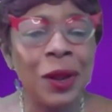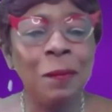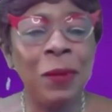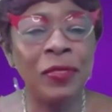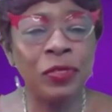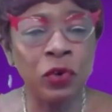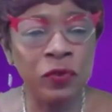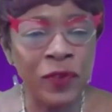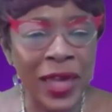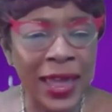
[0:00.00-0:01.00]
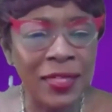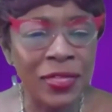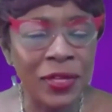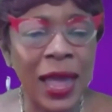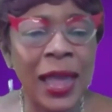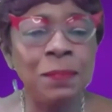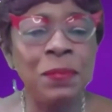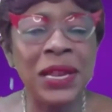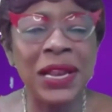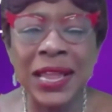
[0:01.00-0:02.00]
but through faith and
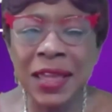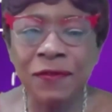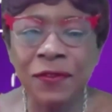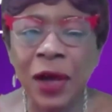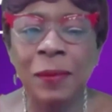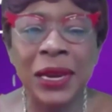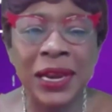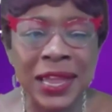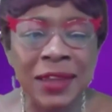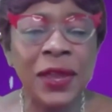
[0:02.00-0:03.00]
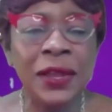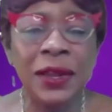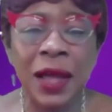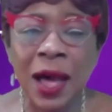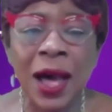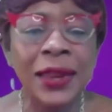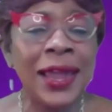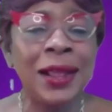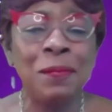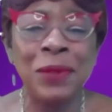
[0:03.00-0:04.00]
belief, a belief in God
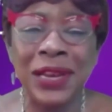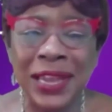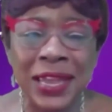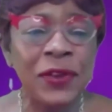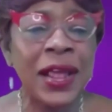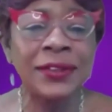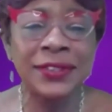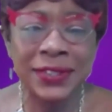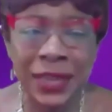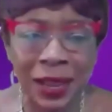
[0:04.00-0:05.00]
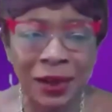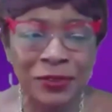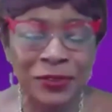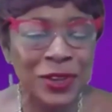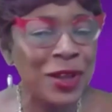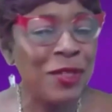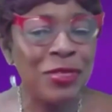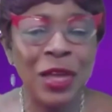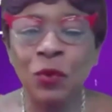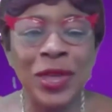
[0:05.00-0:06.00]
and a belief in ourselves,
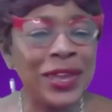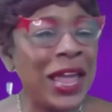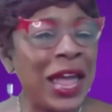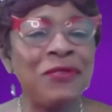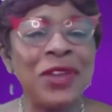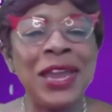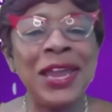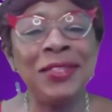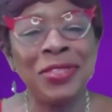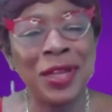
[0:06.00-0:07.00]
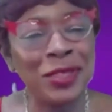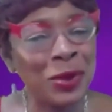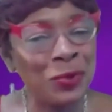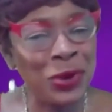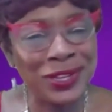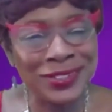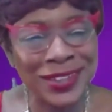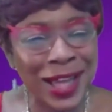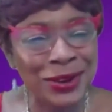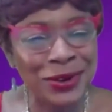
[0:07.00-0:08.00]
that we can have anything that we
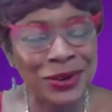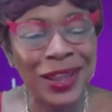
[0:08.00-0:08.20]
desire.